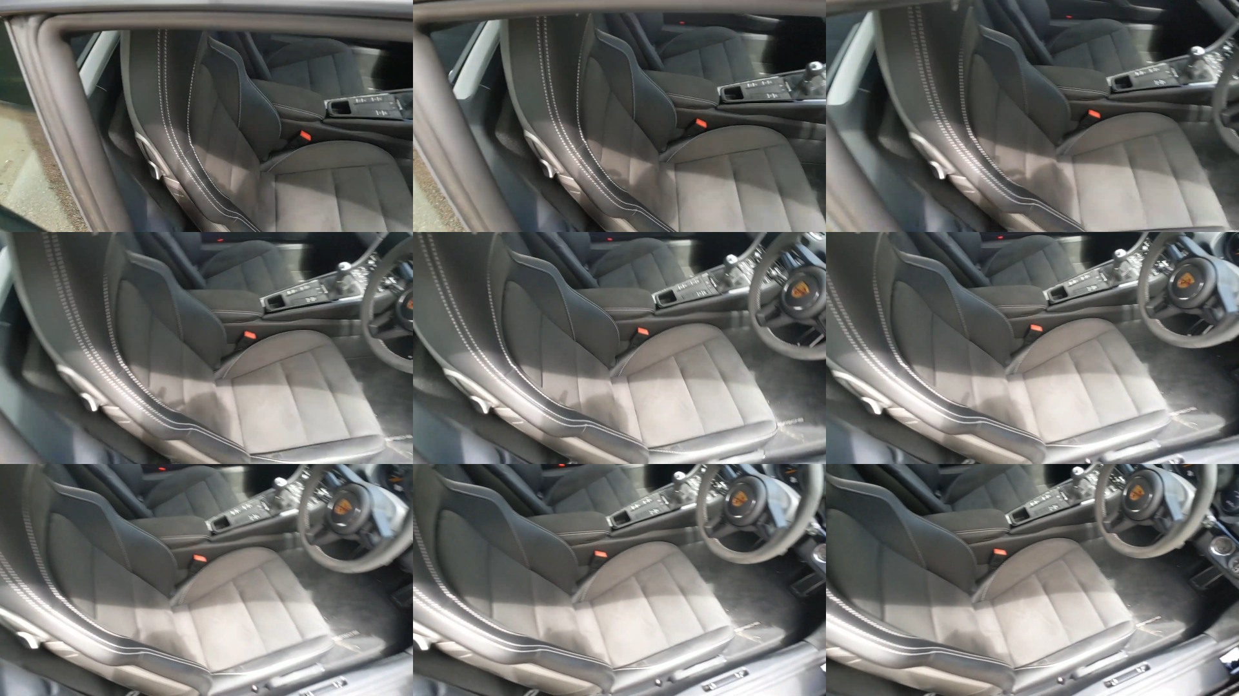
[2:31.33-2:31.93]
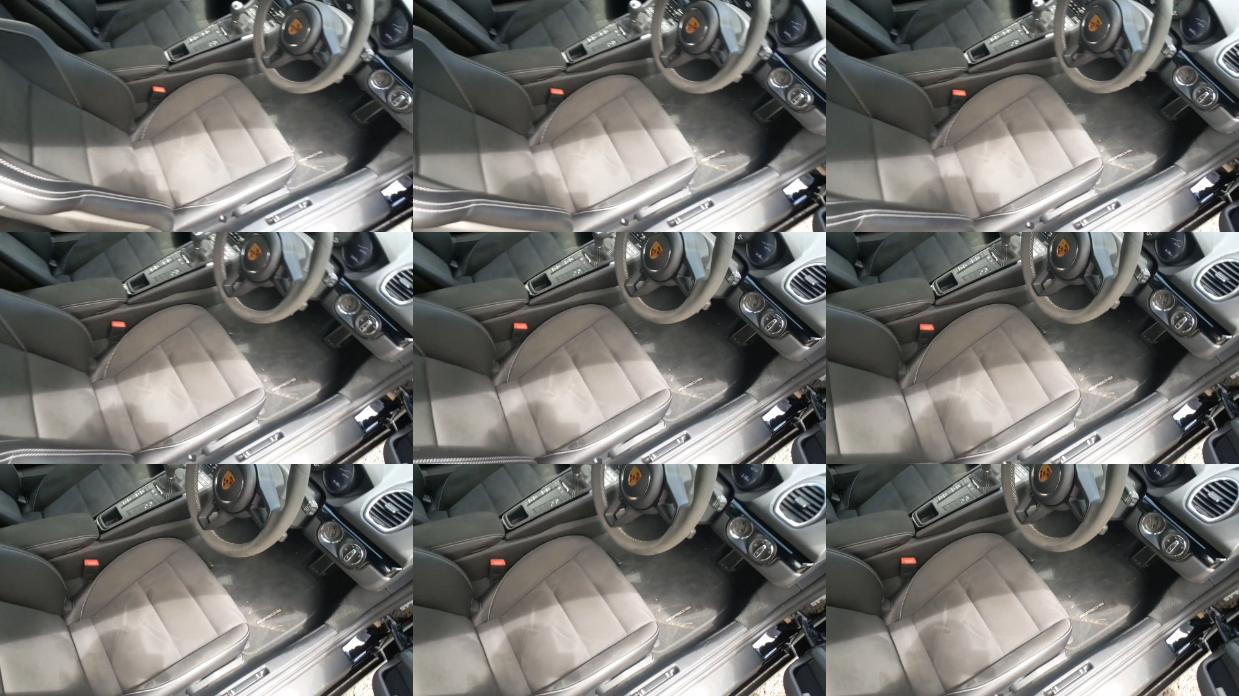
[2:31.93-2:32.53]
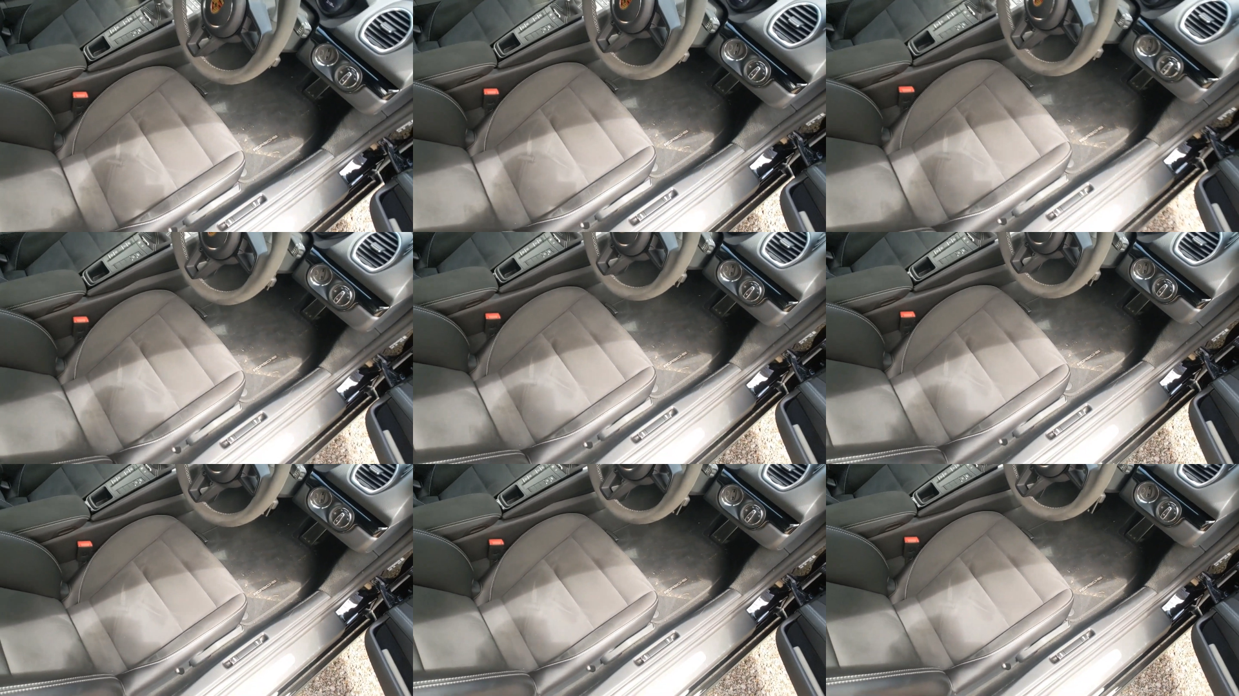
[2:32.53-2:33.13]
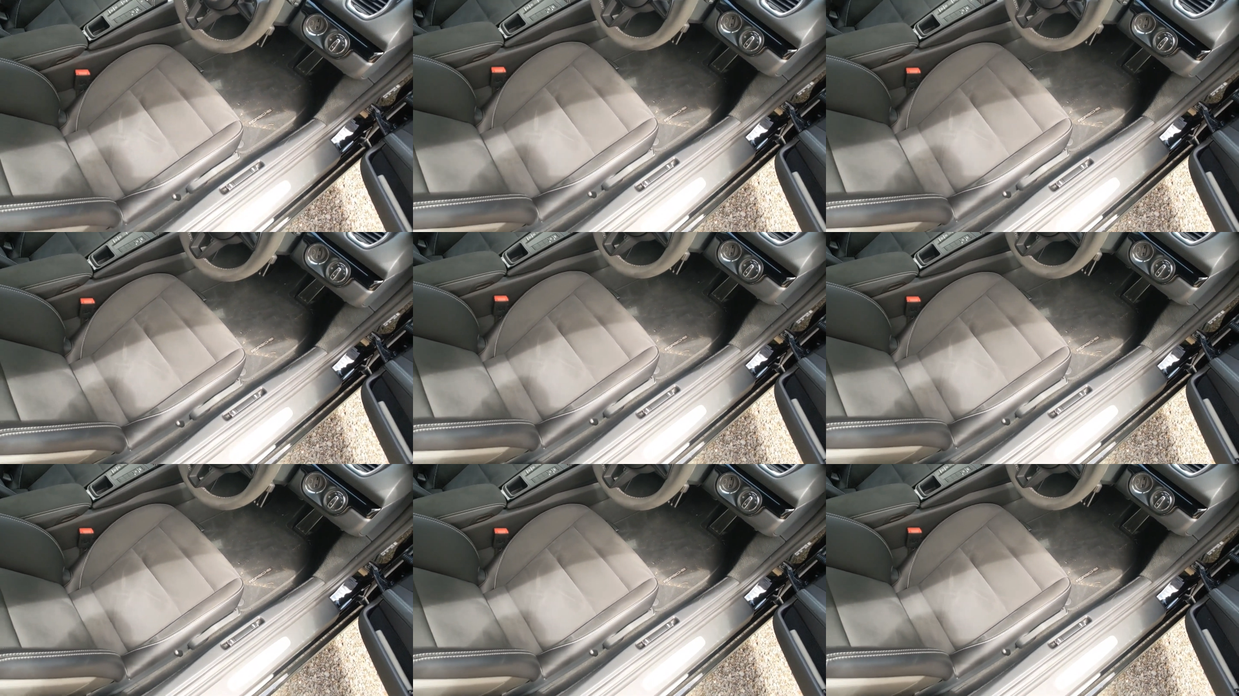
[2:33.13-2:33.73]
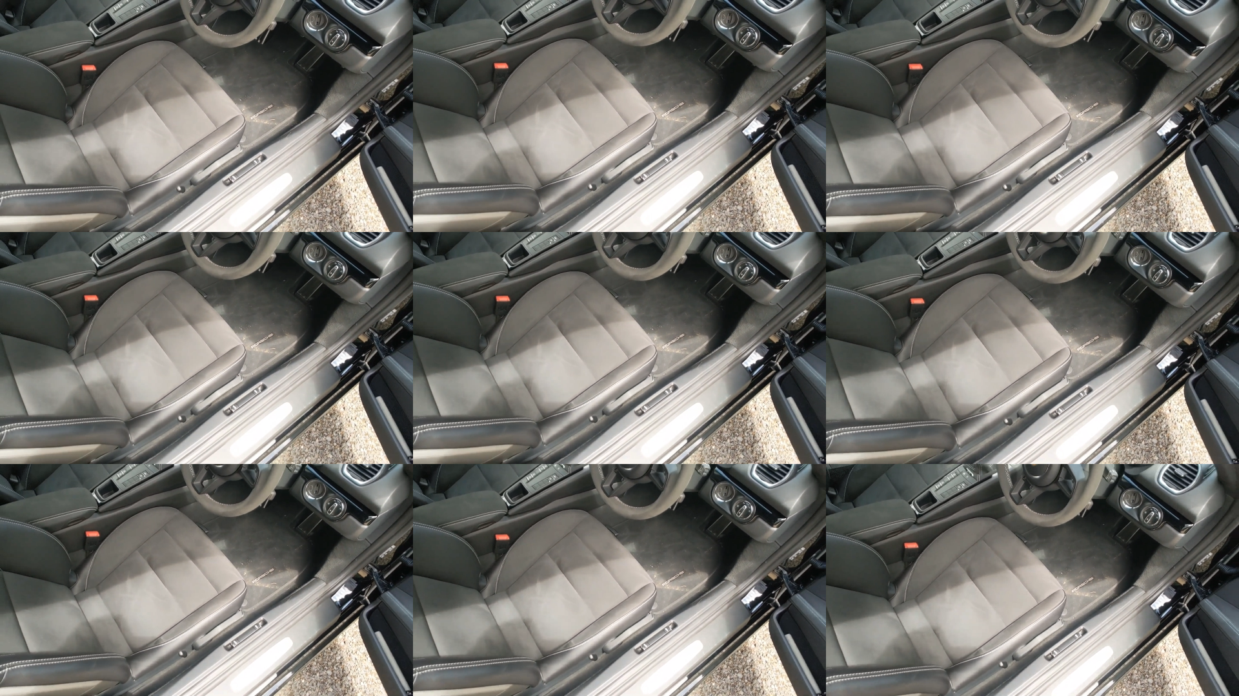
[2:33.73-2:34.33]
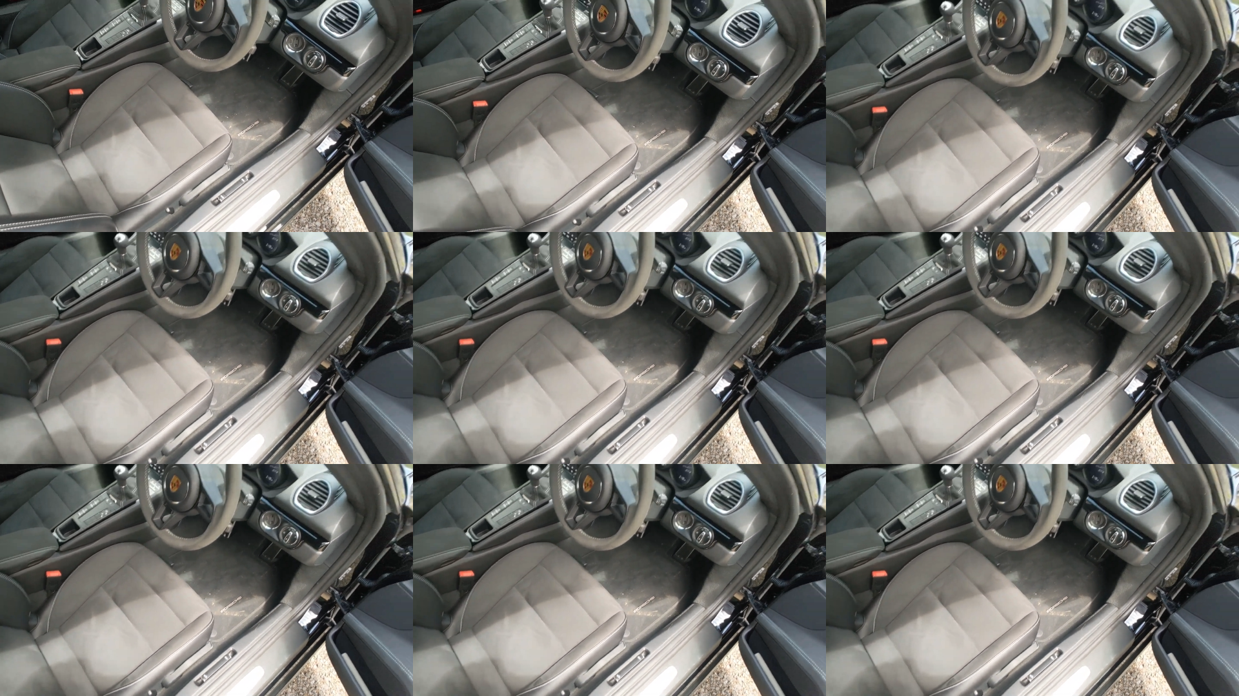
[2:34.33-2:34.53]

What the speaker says: No face is visible, so there are no lips to read.